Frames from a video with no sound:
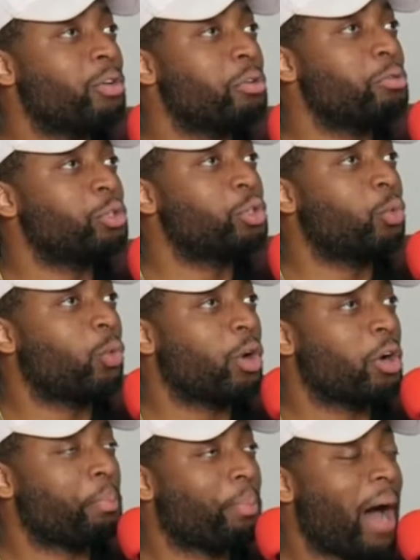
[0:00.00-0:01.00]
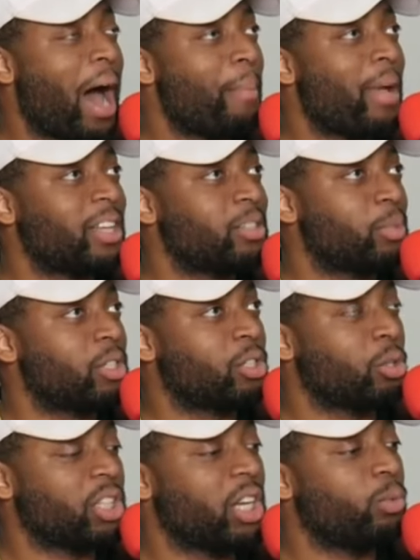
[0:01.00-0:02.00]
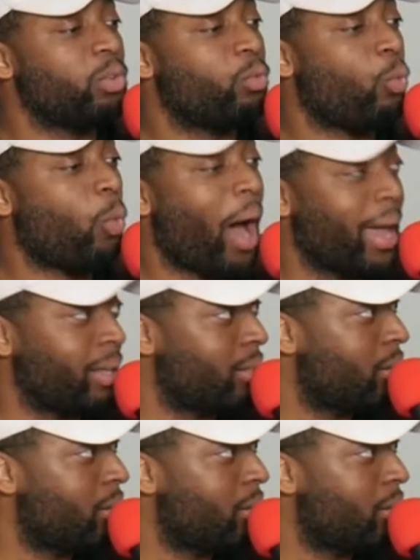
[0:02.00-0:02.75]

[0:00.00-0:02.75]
use the word pop has been associated with white.